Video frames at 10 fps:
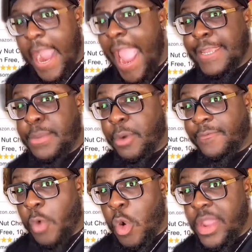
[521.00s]
At number
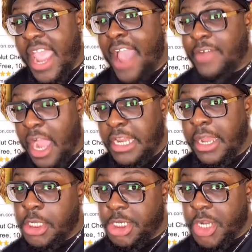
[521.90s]
4, we have Honey
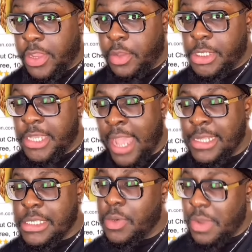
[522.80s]
Nut Cheerios.
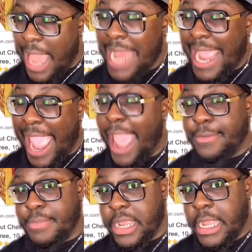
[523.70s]
Yes, do not at
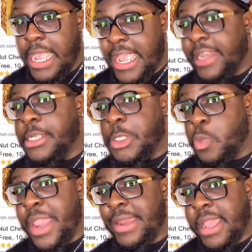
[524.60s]
me. It is
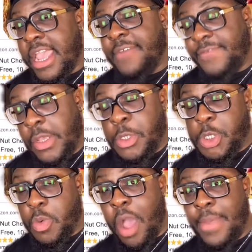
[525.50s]
sweet, it fills
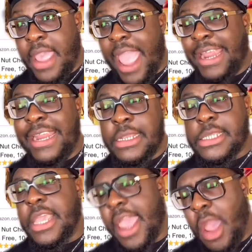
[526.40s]
you up, and it is
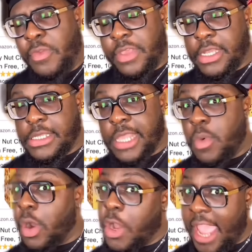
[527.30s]
the healthiest thing
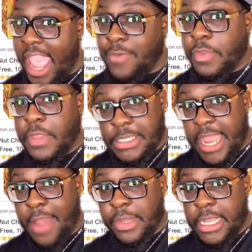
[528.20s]
we're gonna have on this
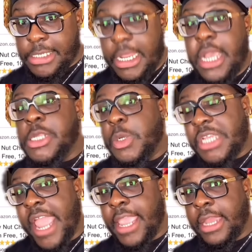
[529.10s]
damn list. So
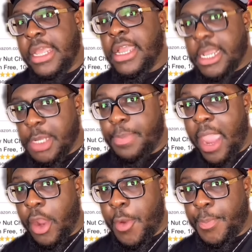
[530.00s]
take it, it's a
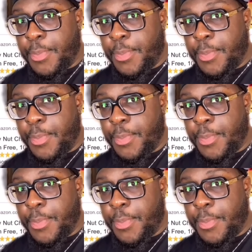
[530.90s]
banger.